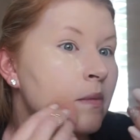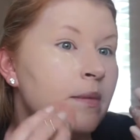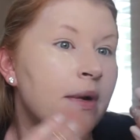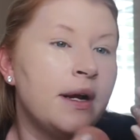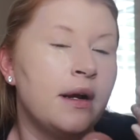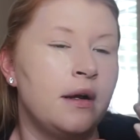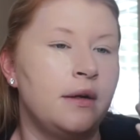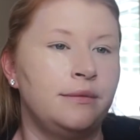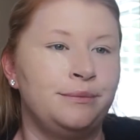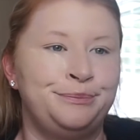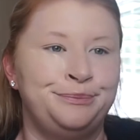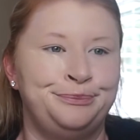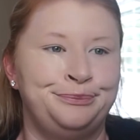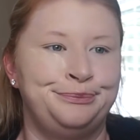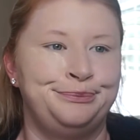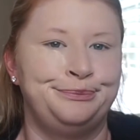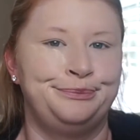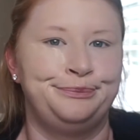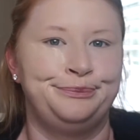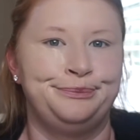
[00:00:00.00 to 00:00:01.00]

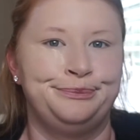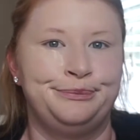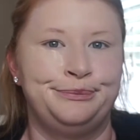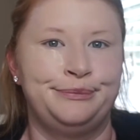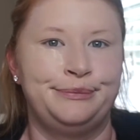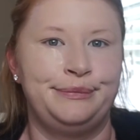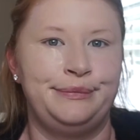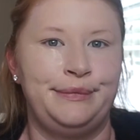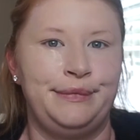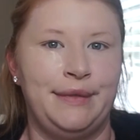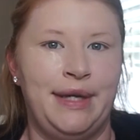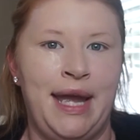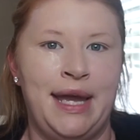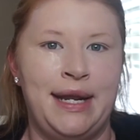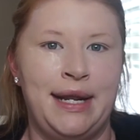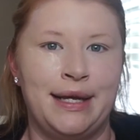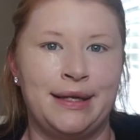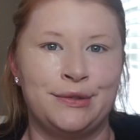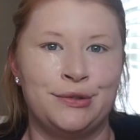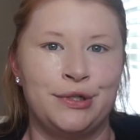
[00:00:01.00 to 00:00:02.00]
I
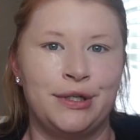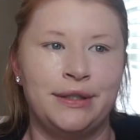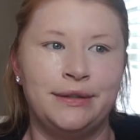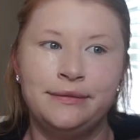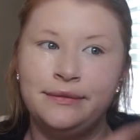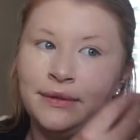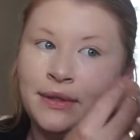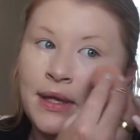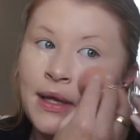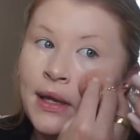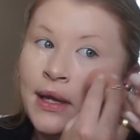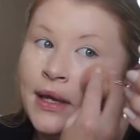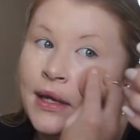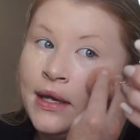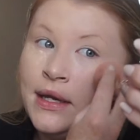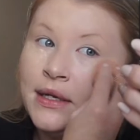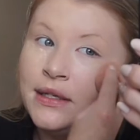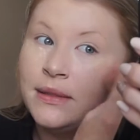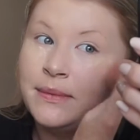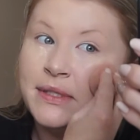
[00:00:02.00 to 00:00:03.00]
had extra. I'm
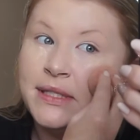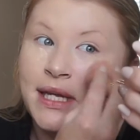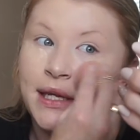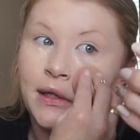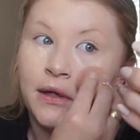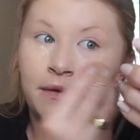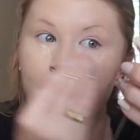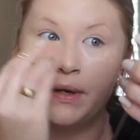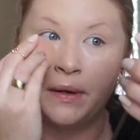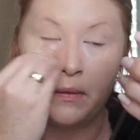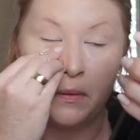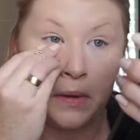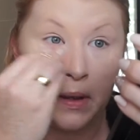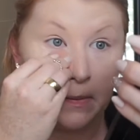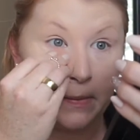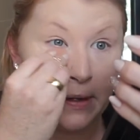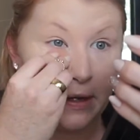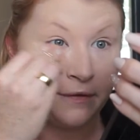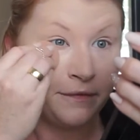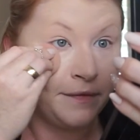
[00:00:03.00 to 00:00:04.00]
gonna take it over here real
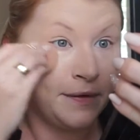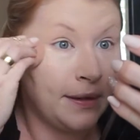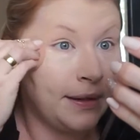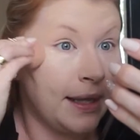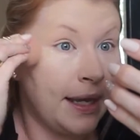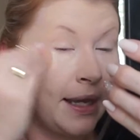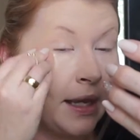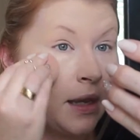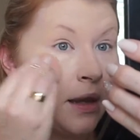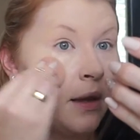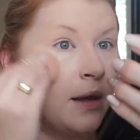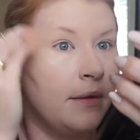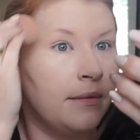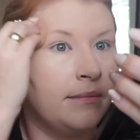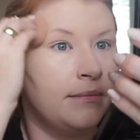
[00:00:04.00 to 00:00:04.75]
quick, but I feel like,